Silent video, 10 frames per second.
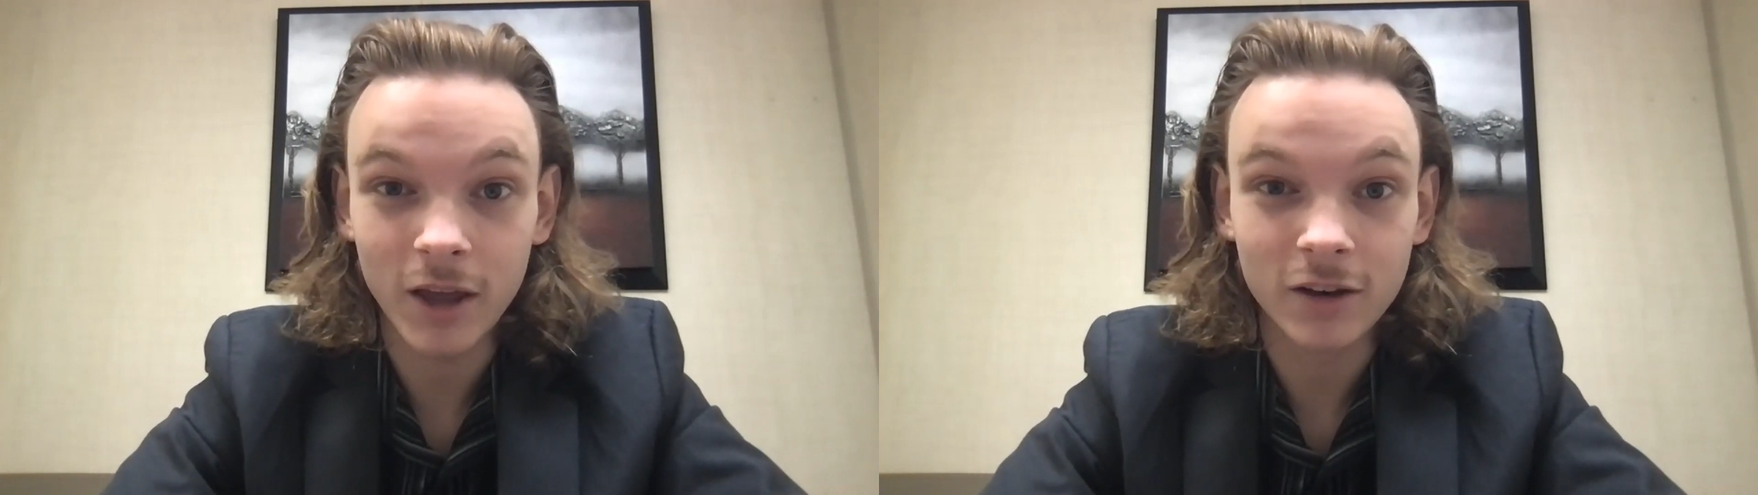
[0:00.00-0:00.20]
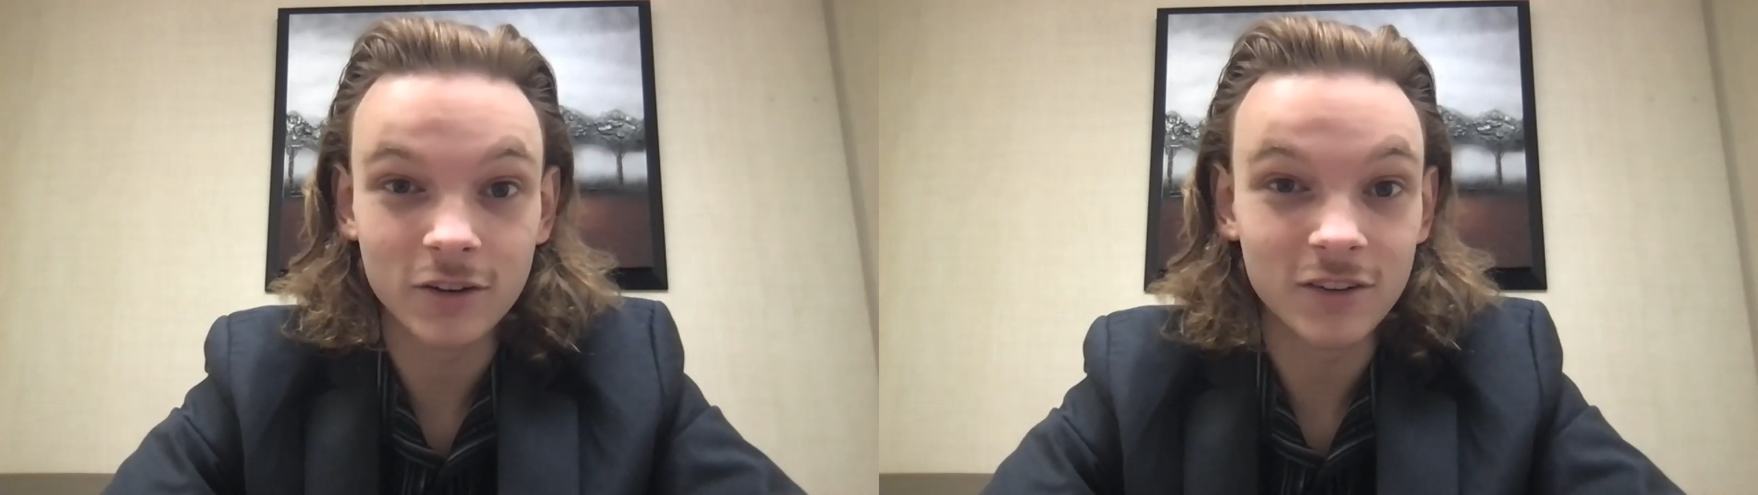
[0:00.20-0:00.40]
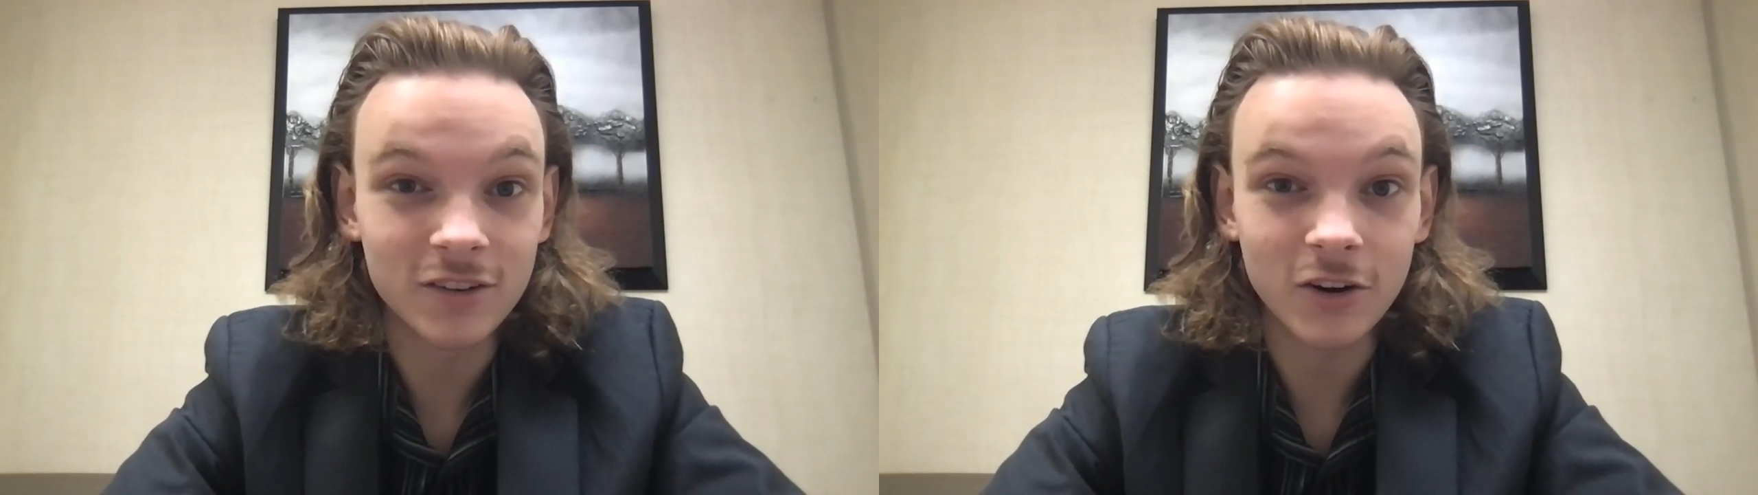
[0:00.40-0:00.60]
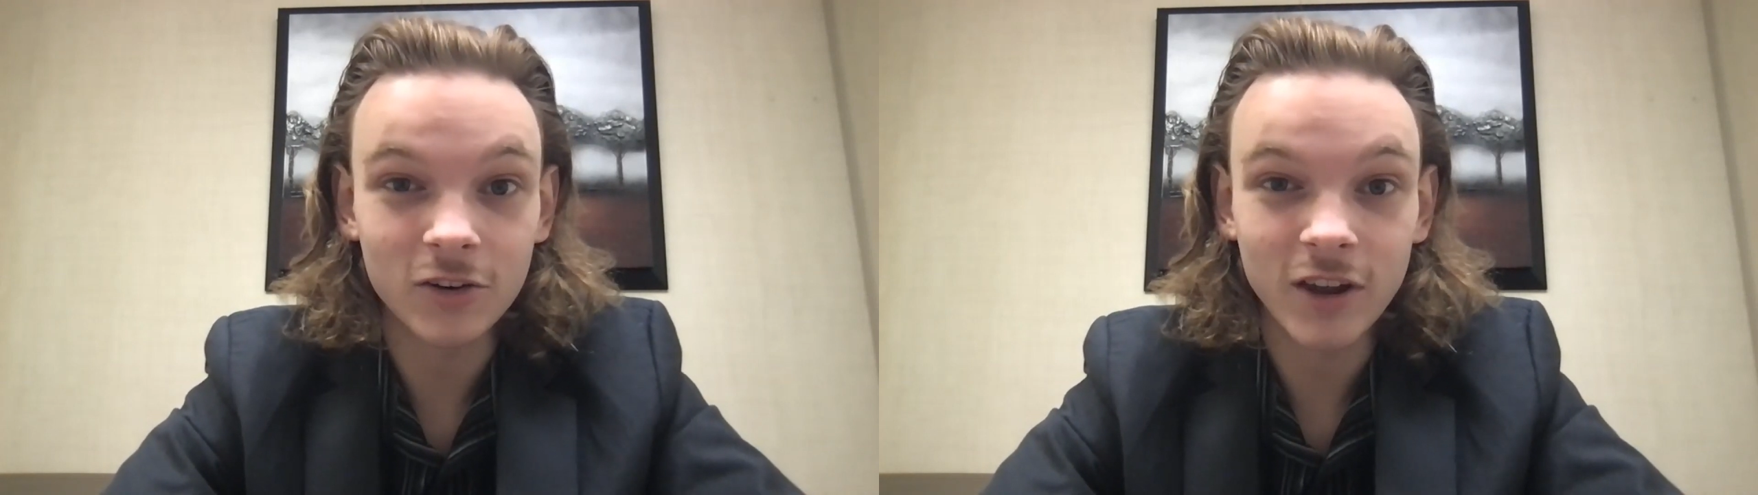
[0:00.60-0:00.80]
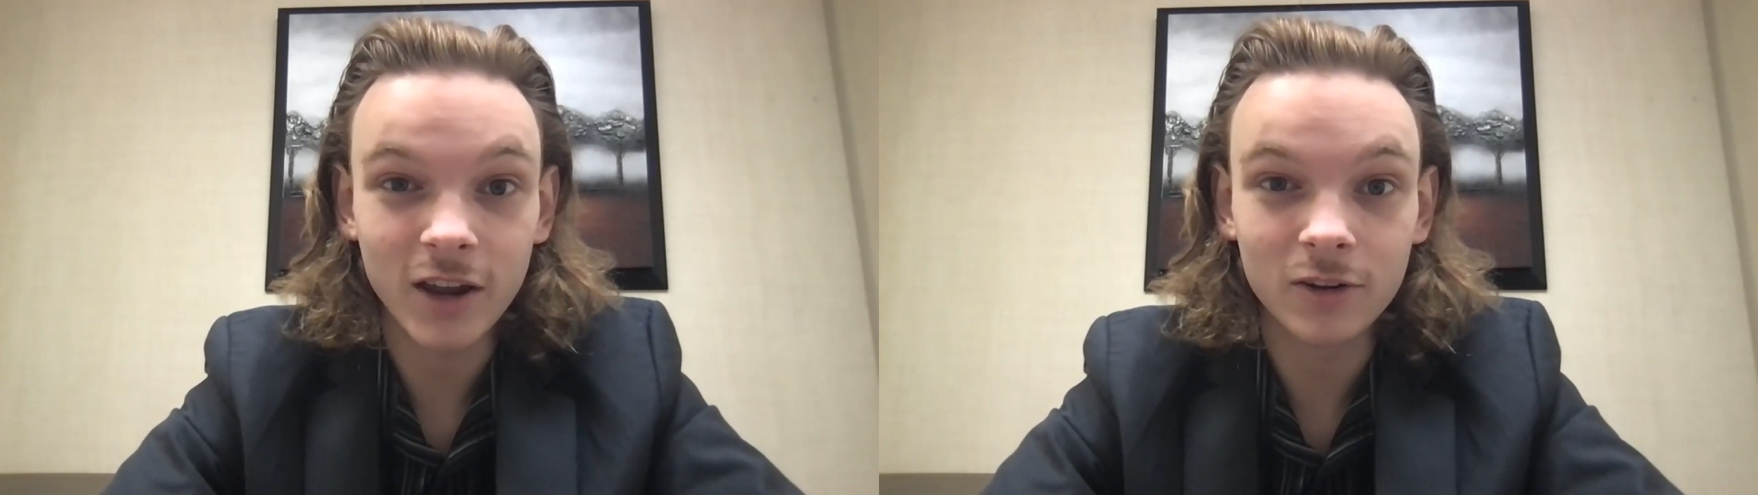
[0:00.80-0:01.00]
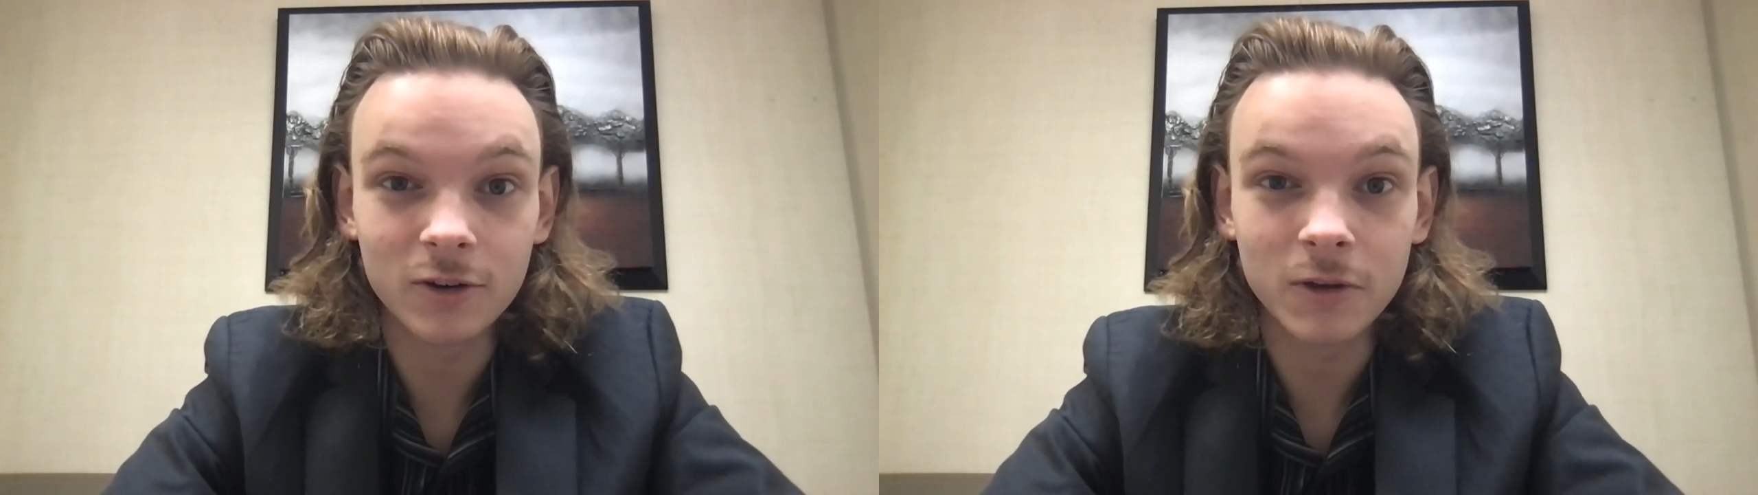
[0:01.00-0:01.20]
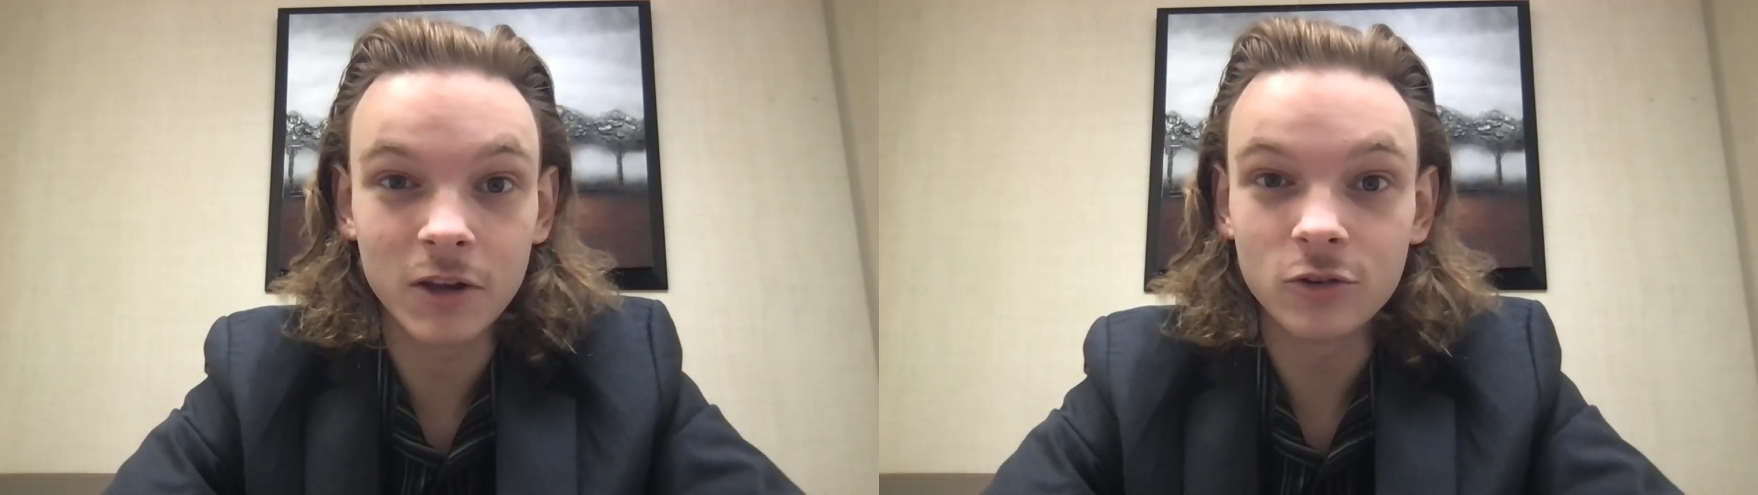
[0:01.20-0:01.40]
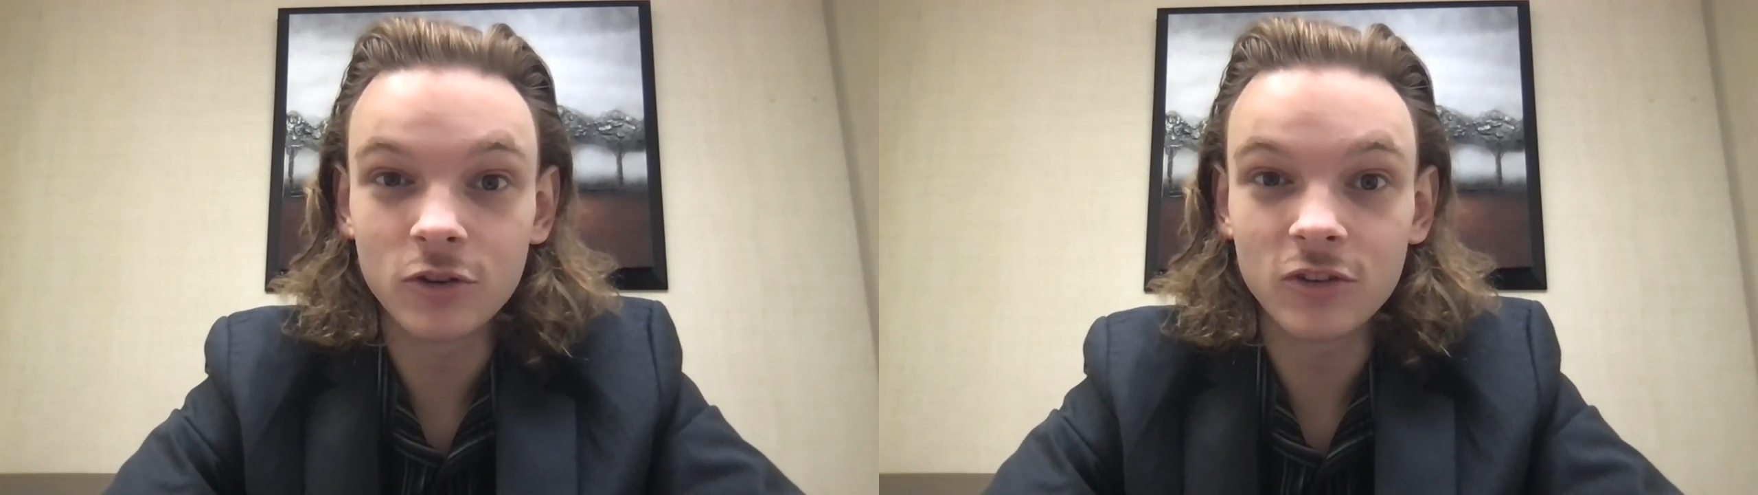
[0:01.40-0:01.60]
And to start, Tyler, can
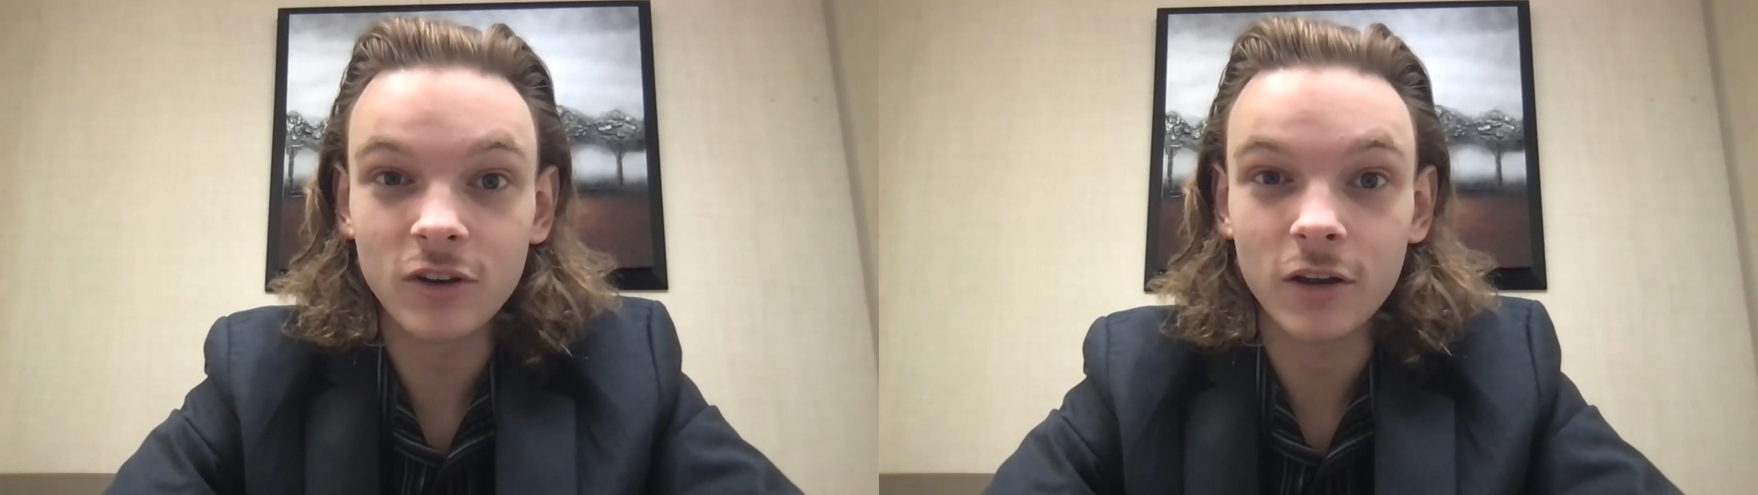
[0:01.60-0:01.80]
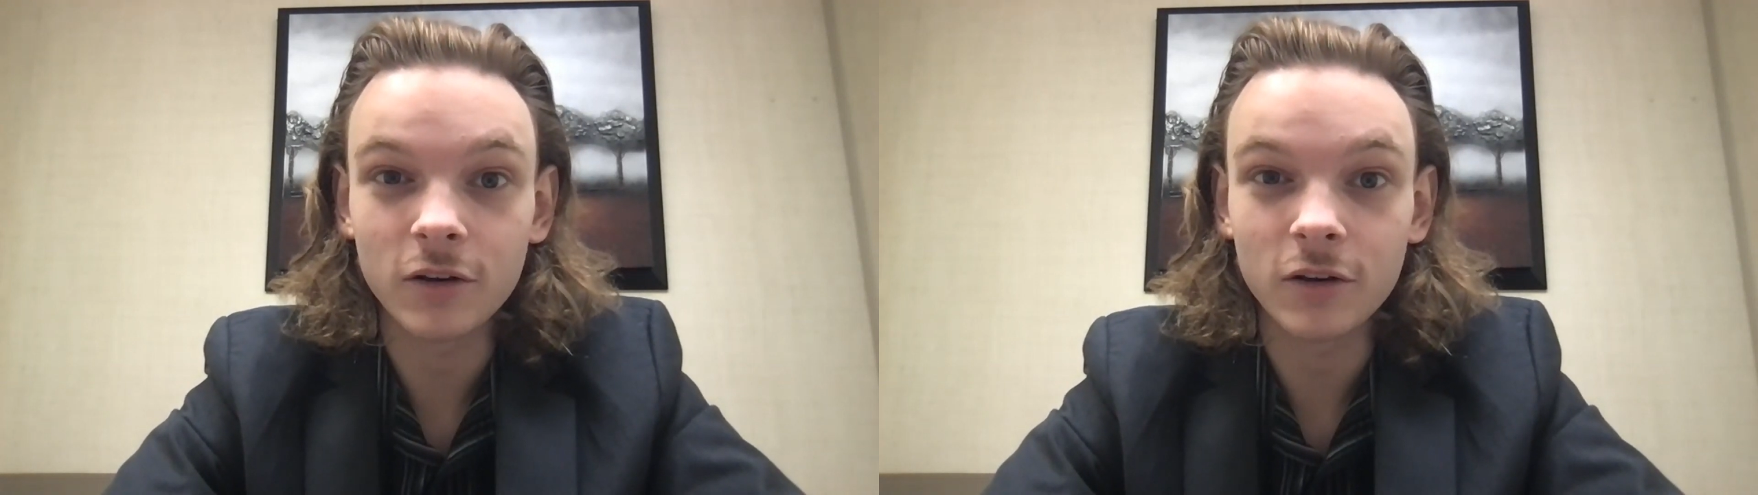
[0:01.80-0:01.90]
you just